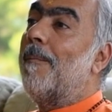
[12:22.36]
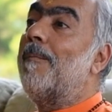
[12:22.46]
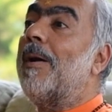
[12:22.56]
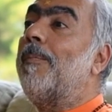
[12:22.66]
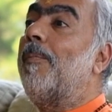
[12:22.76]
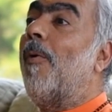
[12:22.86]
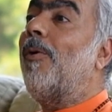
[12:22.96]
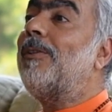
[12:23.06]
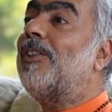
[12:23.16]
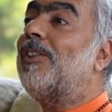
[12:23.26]
but
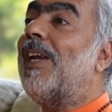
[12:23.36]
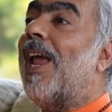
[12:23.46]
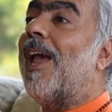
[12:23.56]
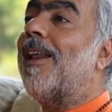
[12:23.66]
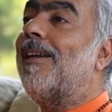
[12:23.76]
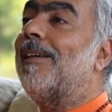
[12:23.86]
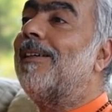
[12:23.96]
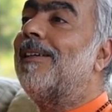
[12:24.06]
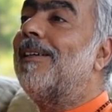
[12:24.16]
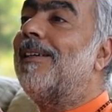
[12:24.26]
both share
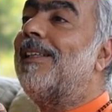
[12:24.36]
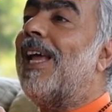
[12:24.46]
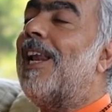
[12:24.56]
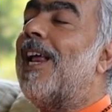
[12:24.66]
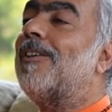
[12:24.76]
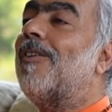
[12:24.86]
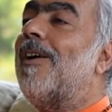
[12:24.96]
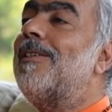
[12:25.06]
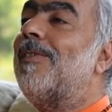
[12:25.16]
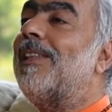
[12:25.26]
their
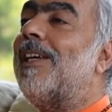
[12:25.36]
electrons with